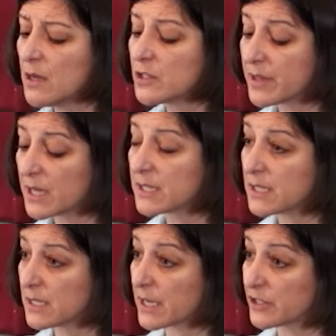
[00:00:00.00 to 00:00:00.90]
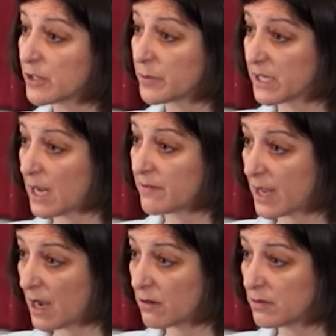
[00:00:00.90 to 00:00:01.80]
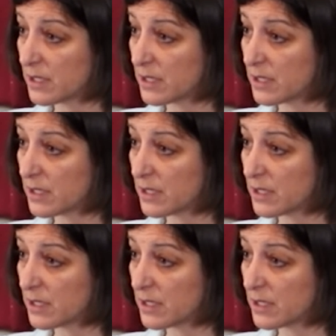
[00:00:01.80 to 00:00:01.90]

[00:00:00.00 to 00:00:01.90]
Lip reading: So I think it's a discussion that we need to have now,